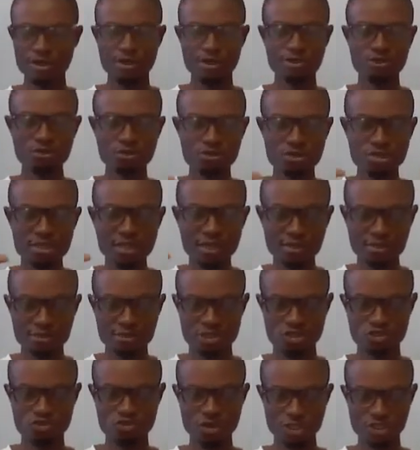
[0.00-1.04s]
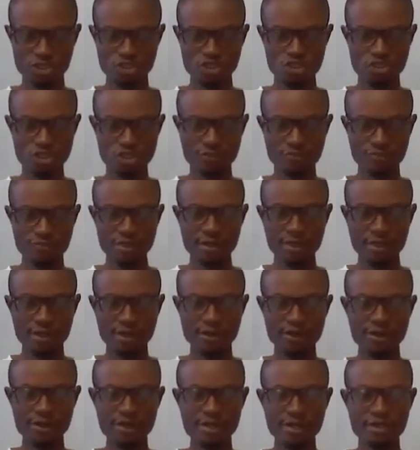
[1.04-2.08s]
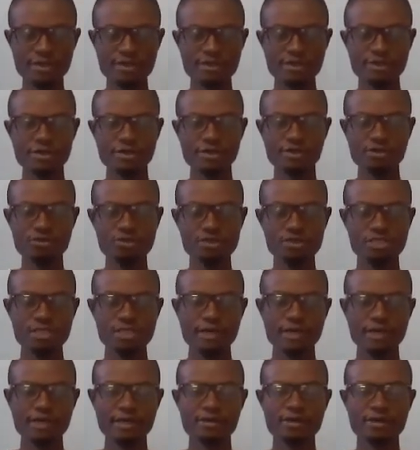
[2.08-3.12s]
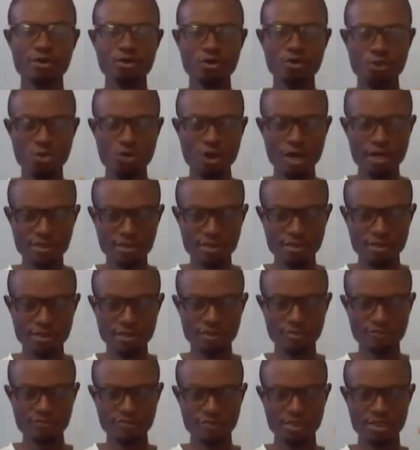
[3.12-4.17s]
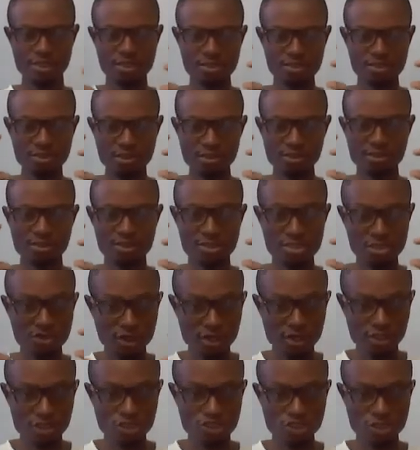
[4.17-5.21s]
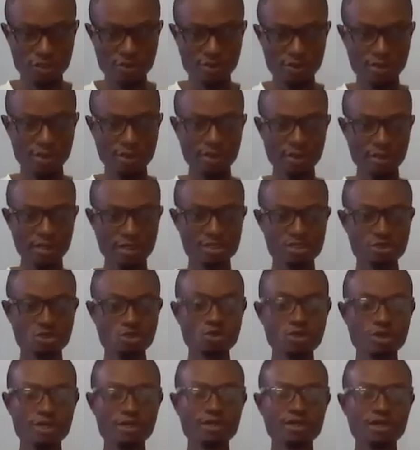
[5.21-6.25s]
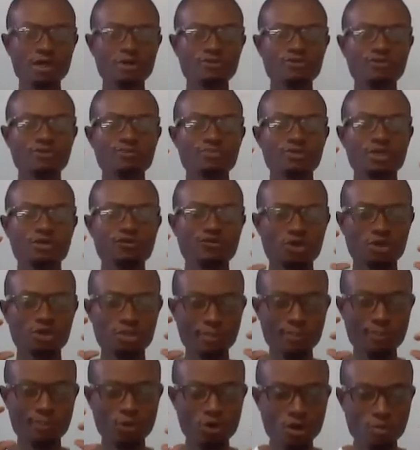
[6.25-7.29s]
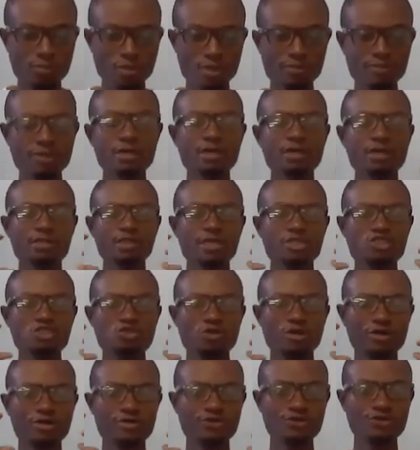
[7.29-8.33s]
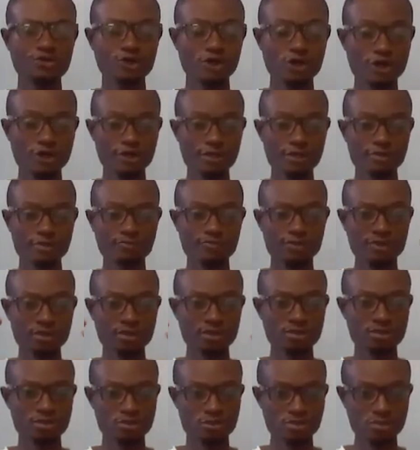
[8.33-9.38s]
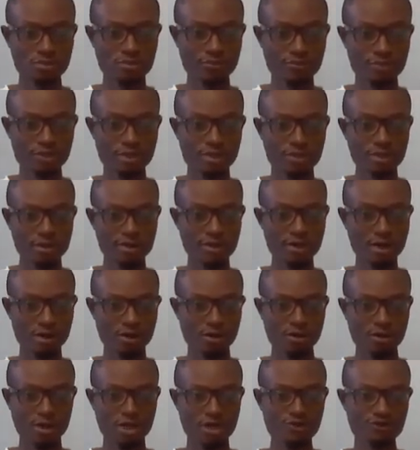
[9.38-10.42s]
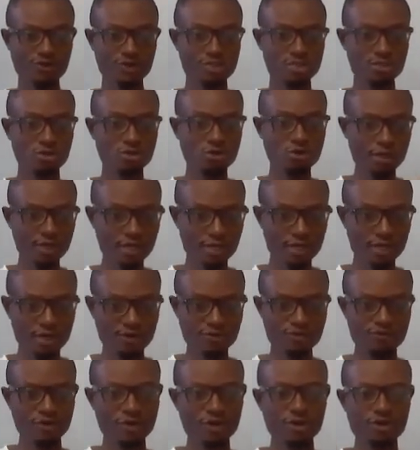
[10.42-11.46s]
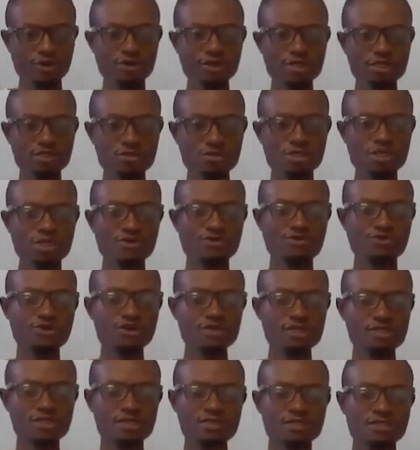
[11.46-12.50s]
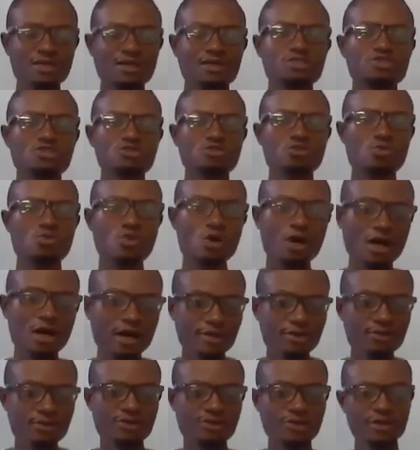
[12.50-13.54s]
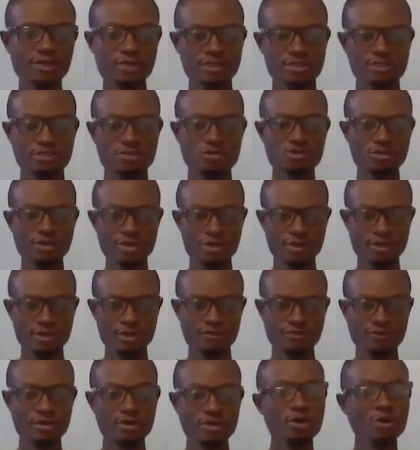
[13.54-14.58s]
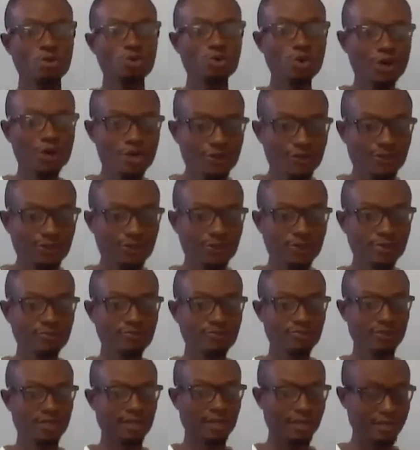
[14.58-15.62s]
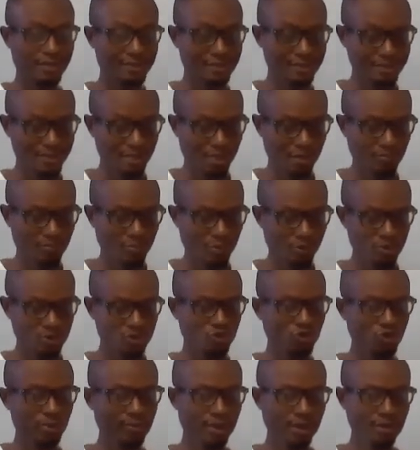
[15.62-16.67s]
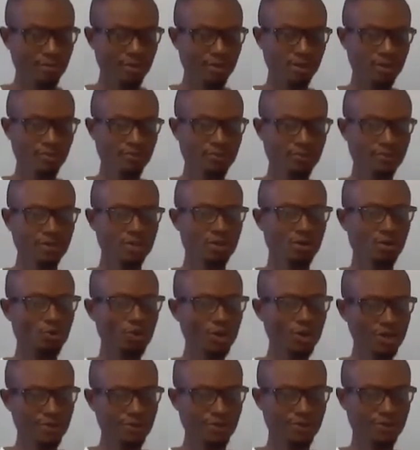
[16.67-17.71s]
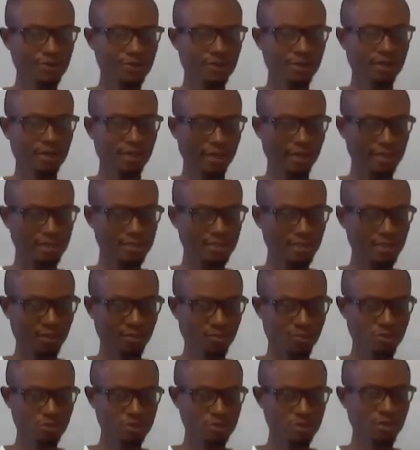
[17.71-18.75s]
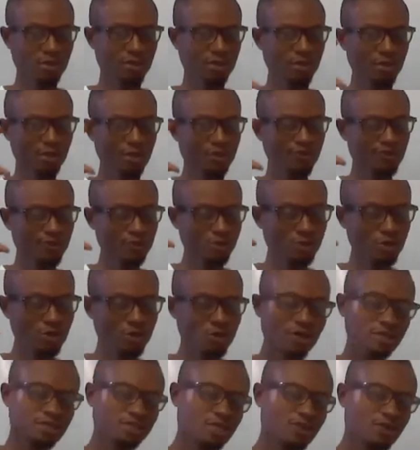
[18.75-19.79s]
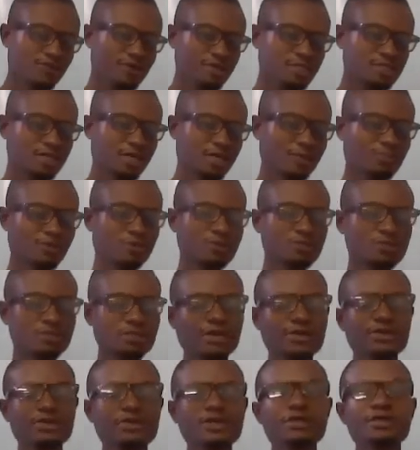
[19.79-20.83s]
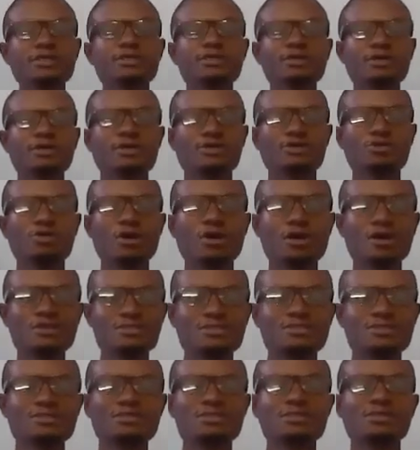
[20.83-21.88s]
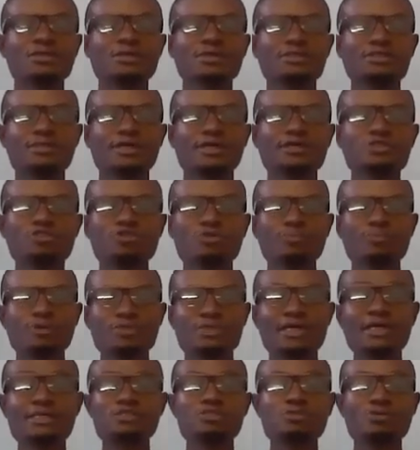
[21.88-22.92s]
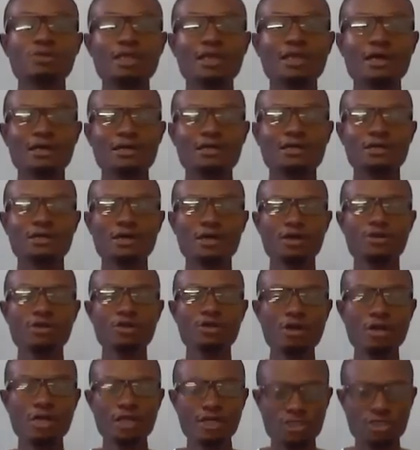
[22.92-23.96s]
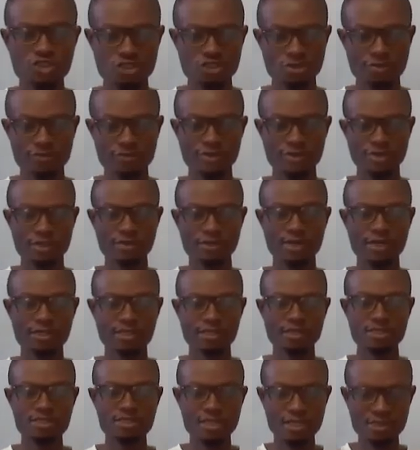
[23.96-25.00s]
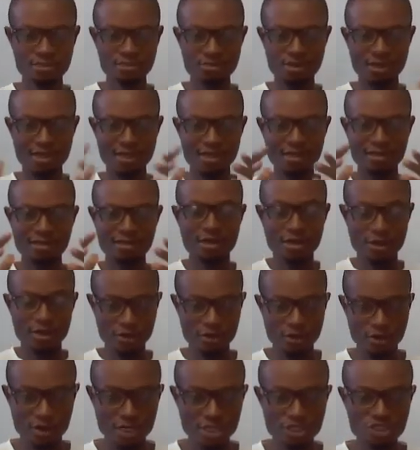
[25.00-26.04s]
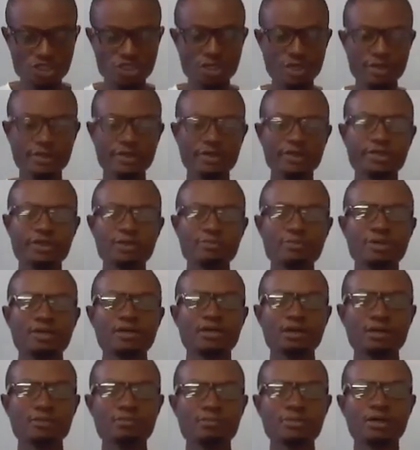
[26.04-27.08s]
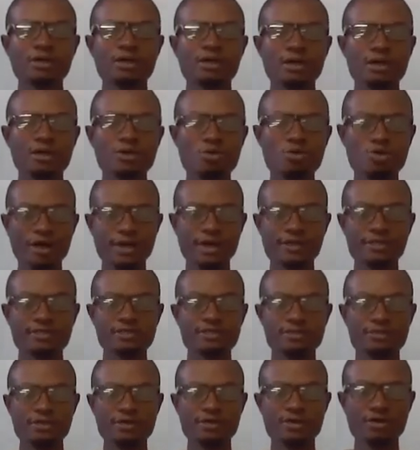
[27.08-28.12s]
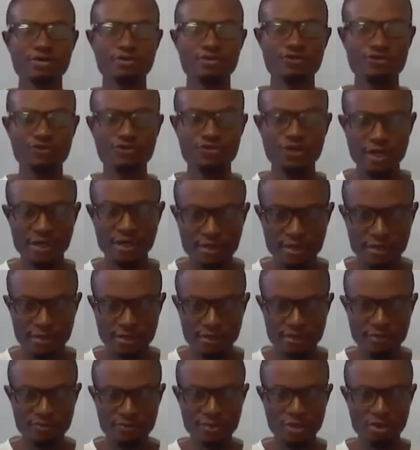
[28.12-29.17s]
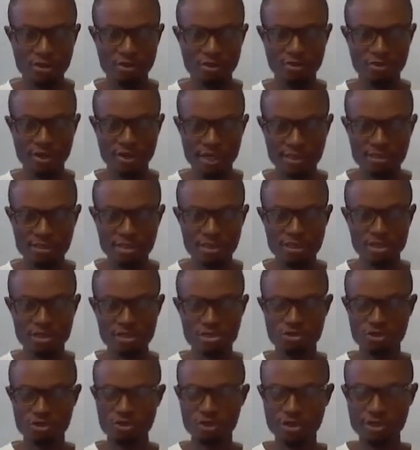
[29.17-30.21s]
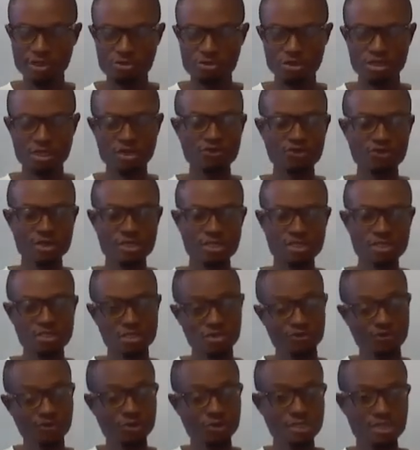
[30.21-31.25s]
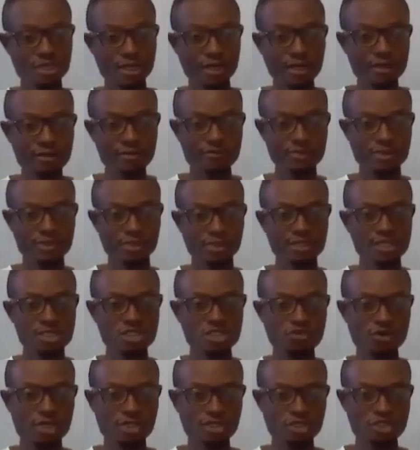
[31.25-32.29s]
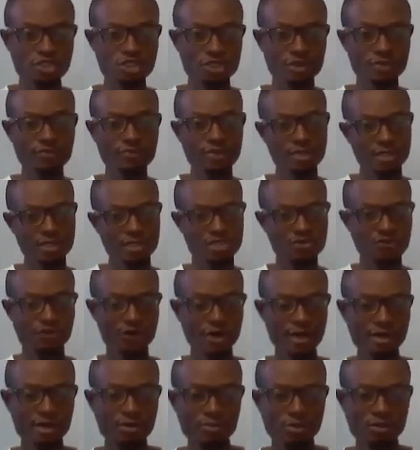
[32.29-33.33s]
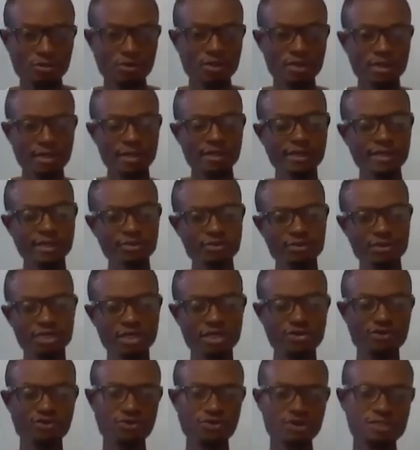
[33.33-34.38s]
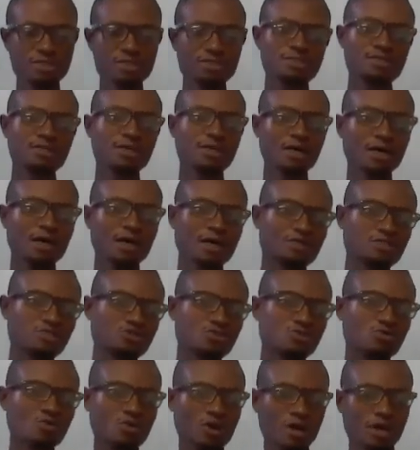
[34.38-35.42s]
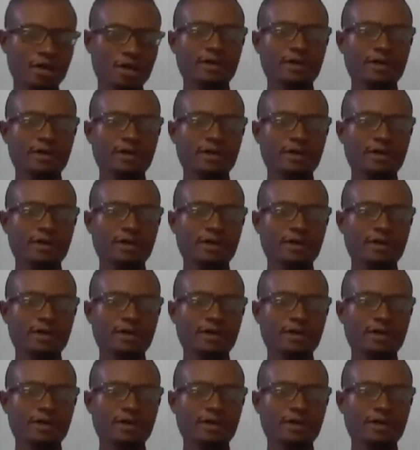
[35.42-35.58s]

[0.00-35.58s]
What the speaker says: You take the strategy and then you say whether the strategy is good enough for the problem that you're referring to. Now, if it's good enough, you need to give reasons as to why you think it's good enough with examples. Remember, with examples. If you do not give examples and then your answers tend to lack knowledge, right? They tend to lack knowledge and then they become quite vague. All right? So you need to give reasons. If you say this strategy is viable, and then you give reasons as to why.